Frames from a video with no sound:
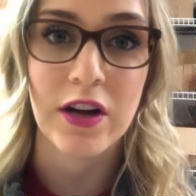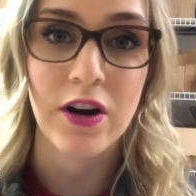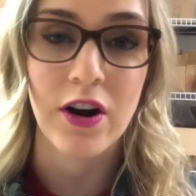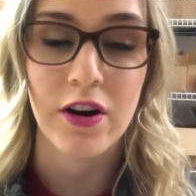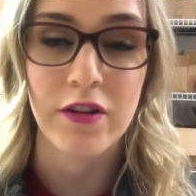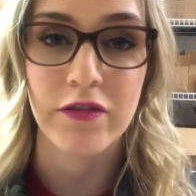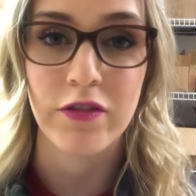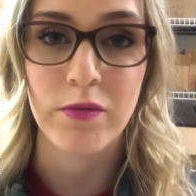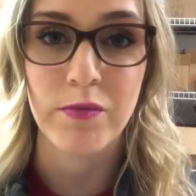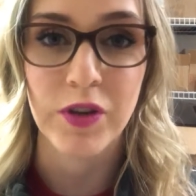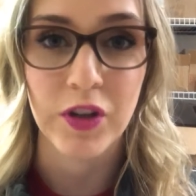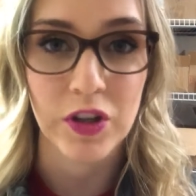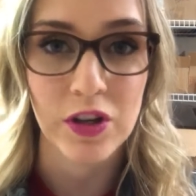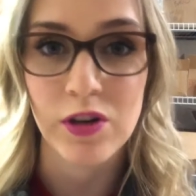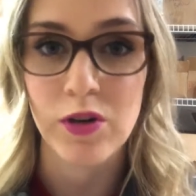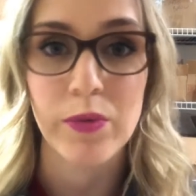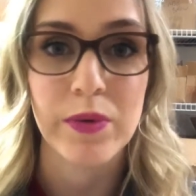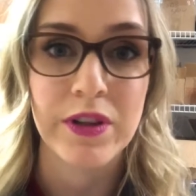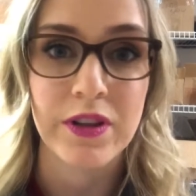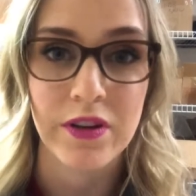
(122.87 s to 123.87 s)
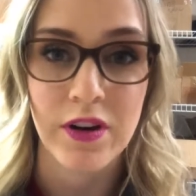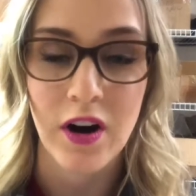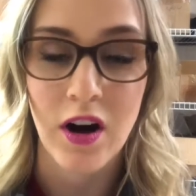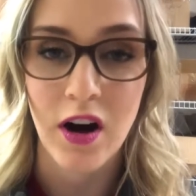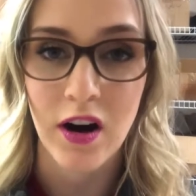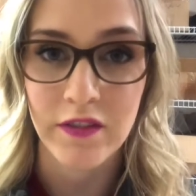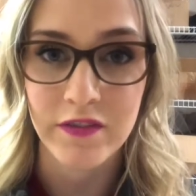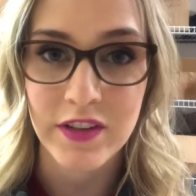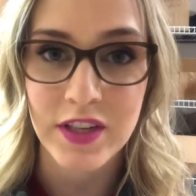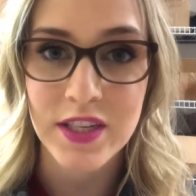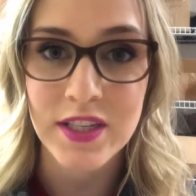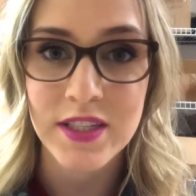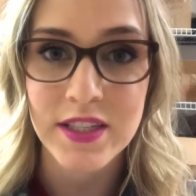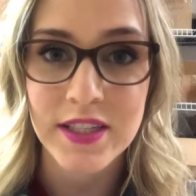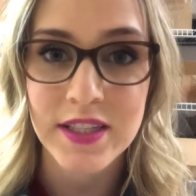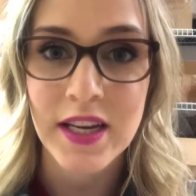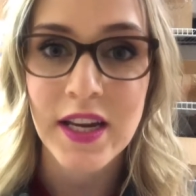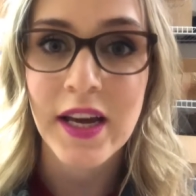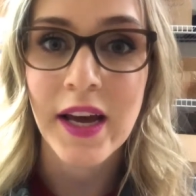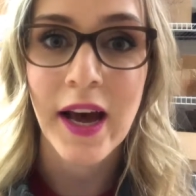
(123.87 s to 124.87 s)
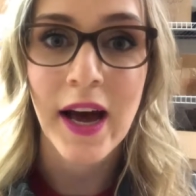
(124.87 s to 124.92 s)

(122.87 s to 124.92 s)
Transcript: and are familiar with their office.